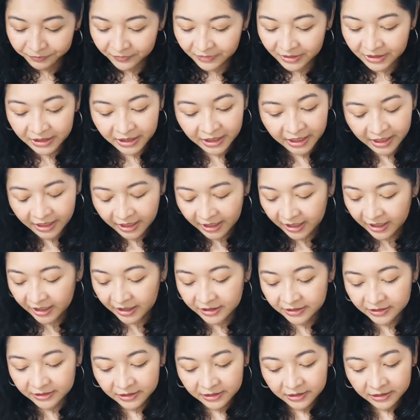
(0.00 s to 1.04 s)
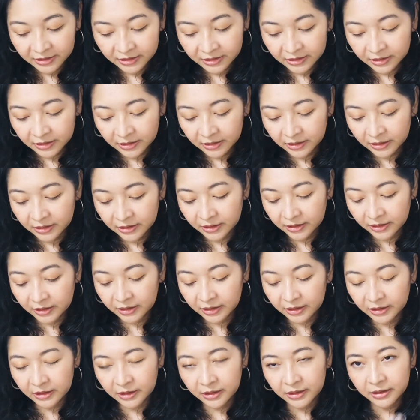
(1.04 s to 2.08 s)
Yeah,
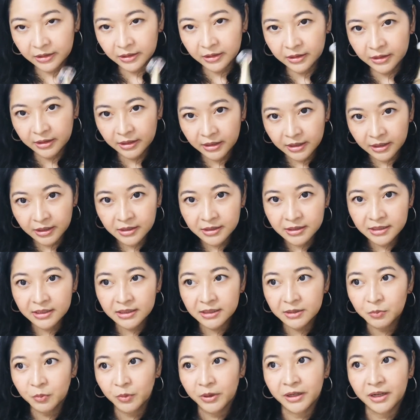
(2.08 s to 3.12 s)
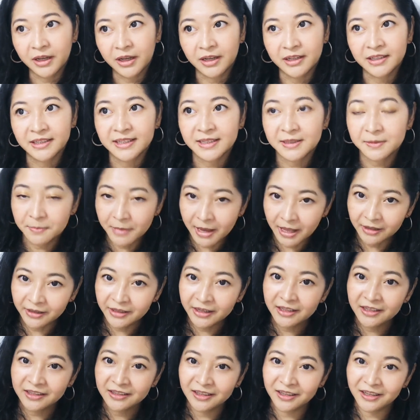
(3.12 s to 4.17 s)
this, when I smell
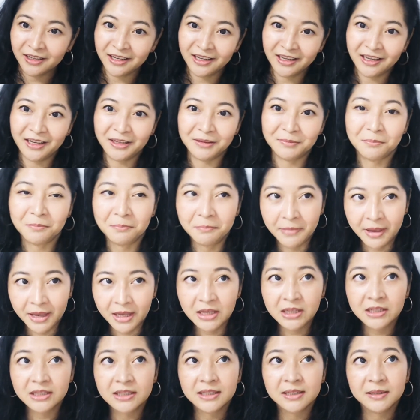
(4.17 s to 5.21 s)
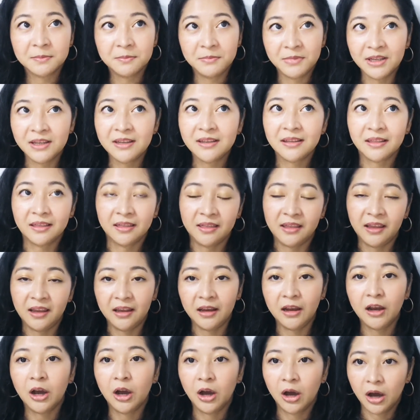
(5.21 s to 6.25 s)
it, it makes me
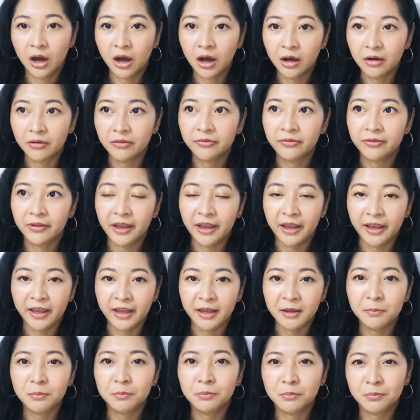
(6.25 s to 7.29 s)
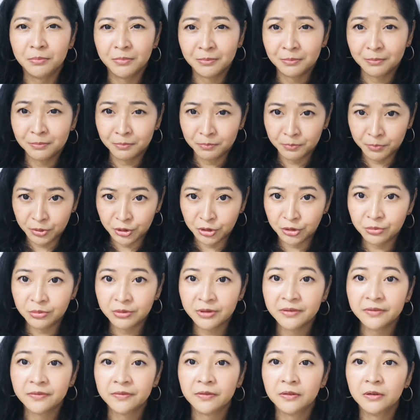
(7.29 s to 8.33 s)
think of a
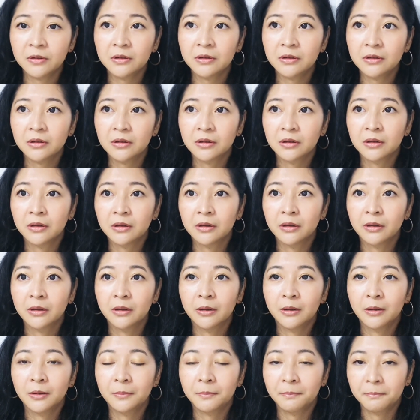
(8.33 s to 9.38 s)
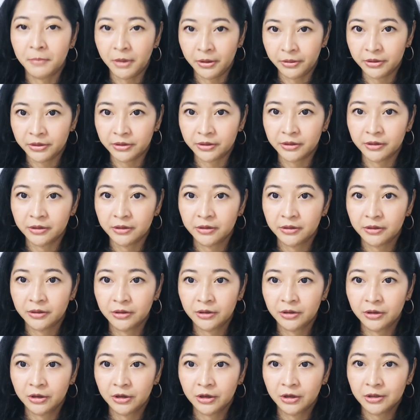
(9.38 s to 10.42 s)
beautiful mother.
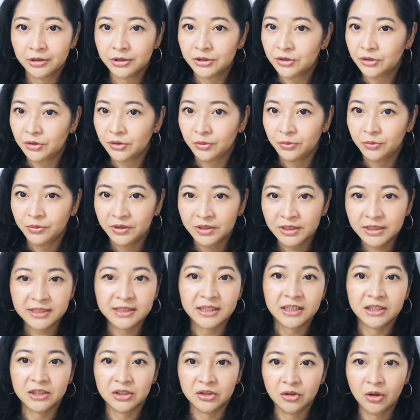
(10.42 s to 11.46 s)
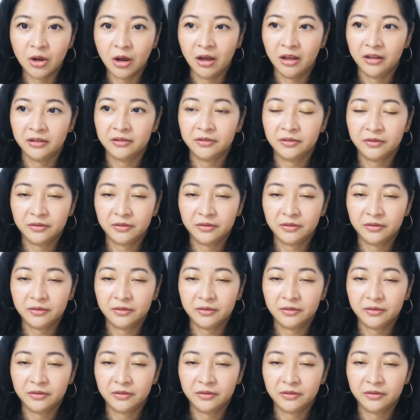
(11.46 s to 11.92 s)
So this is not,